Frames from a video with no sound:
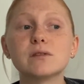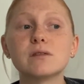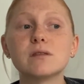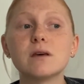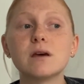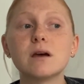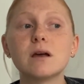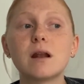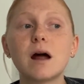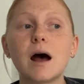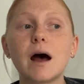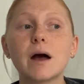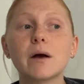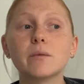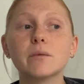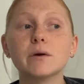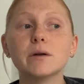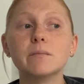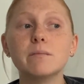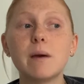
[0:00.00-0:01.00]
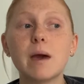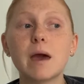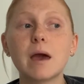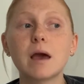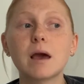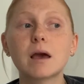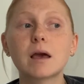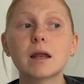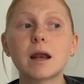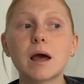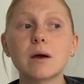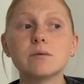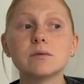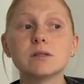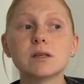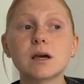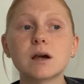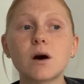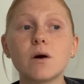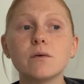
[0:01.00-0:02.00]
that I would make and I
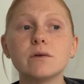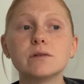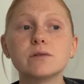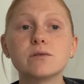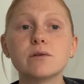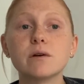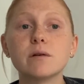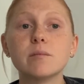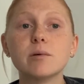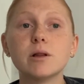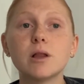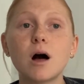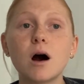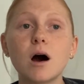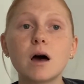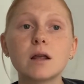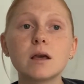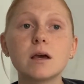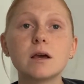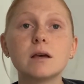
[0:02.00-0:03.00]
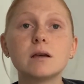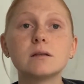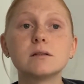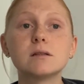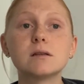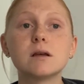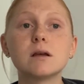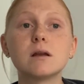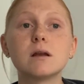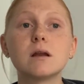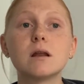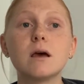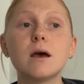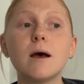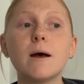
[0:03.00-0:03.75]
was like always going to Pilates and